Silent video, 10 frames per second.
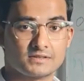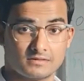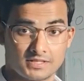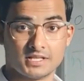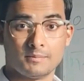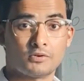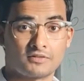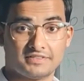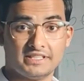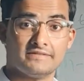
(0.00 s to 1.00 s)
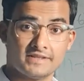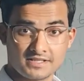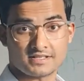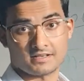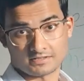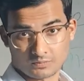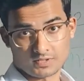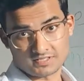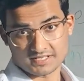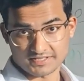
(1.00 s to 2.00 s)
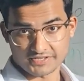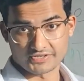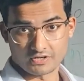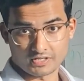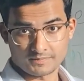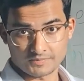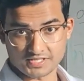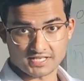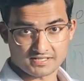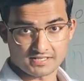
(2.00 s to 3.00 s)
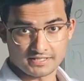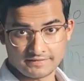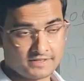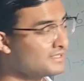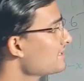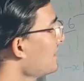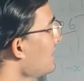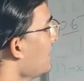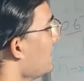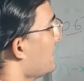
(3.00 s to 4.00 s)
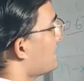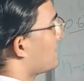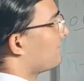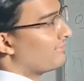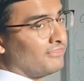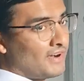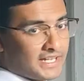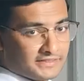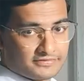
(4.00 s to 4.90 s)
the number of events, in other words, as a synonym to test and events, is 5.